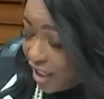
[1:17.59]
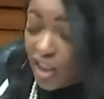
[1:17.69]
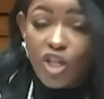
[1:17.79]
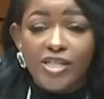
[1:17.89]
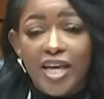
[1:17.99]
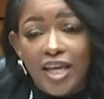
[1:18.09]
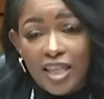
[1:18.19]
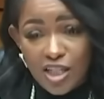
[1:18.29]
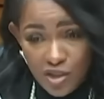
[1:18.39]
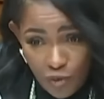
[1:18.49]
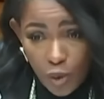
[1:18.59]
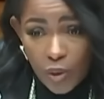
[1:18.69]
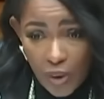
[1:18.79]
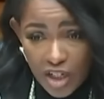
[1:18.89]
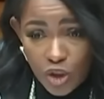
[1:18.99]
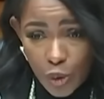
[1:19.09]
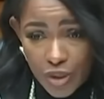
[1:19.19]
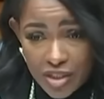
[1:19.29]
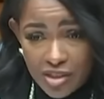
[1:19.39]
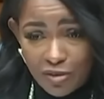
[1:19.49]
it looks like at least four grand
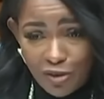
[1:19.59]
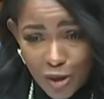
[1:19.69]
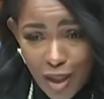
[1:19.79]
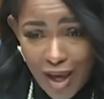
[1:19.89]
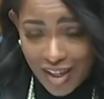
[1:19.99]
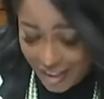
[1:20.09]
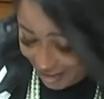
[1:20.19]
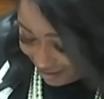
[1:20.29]
juries feel like